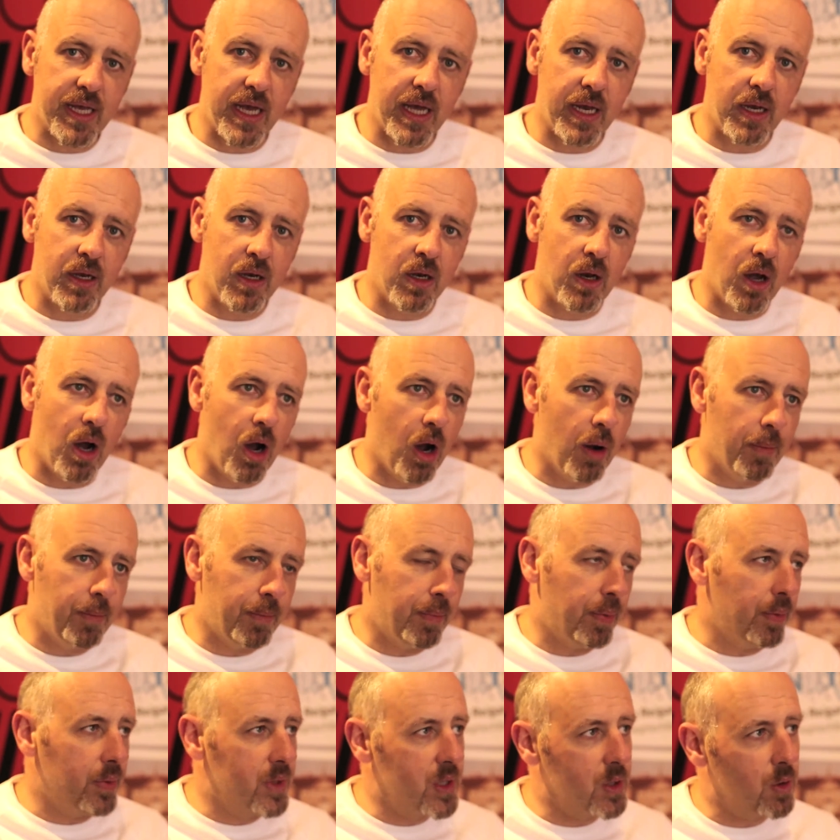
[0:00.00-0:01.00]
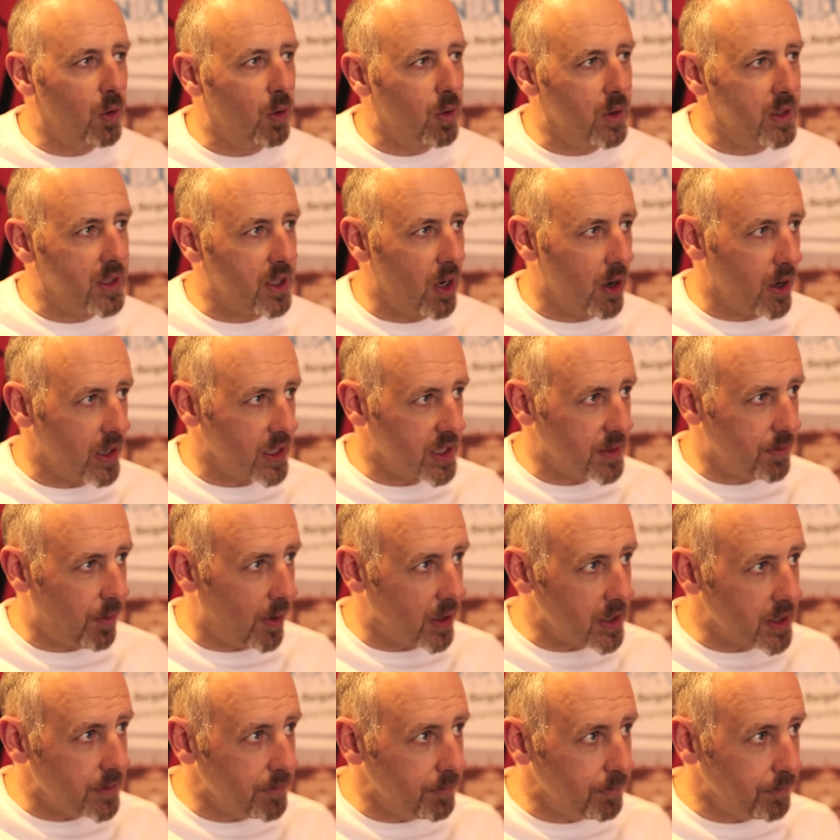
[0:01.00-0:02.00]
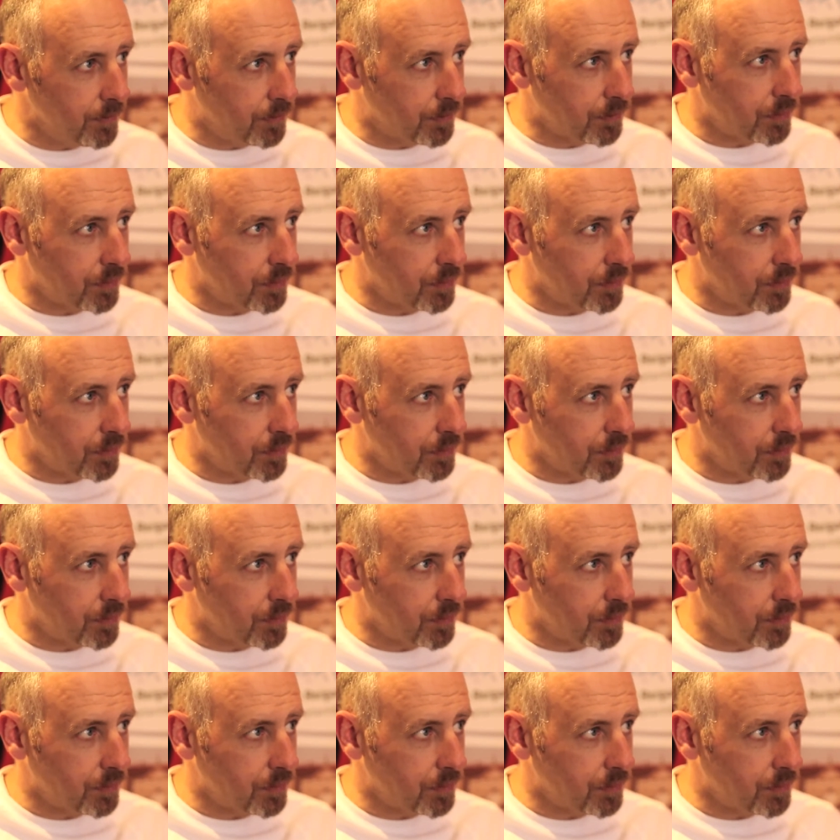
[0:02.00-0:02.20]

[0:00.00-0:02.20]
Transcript: then up towards Iron's Bottom